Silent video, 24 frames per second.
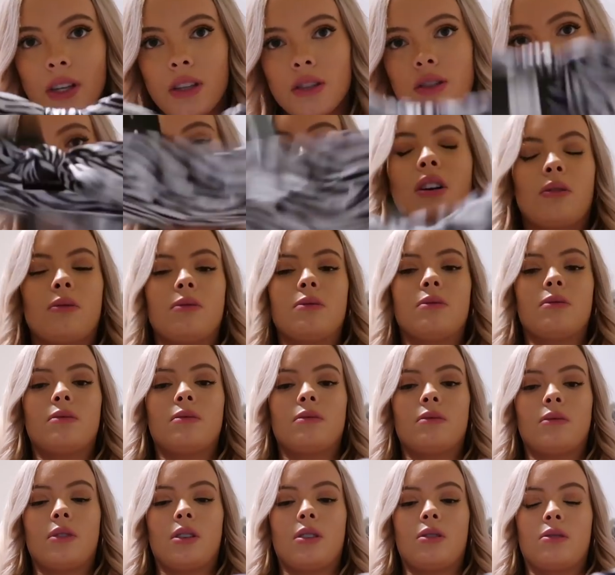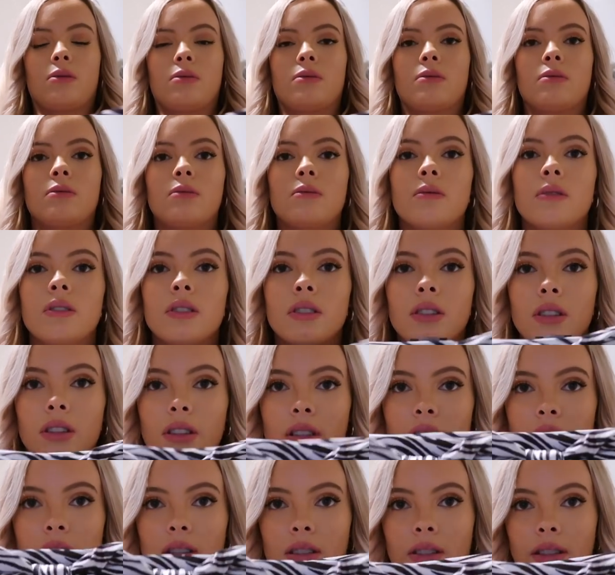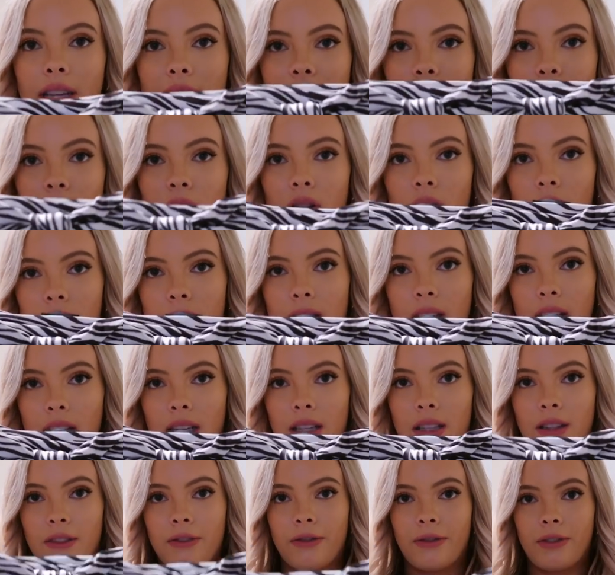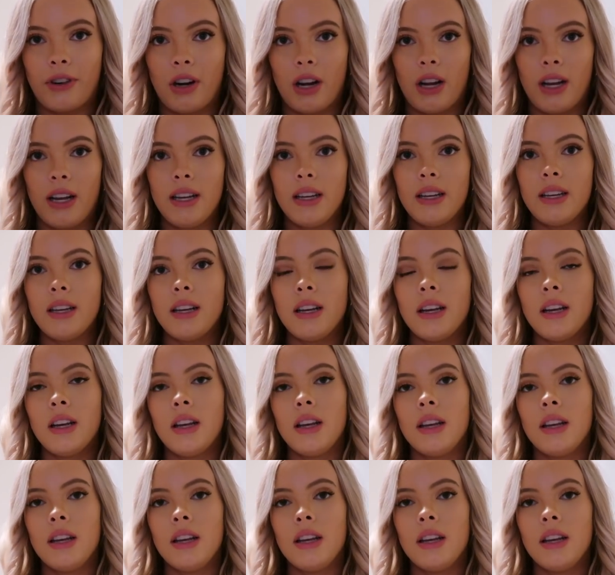So, oh, that's what it looks like in the front.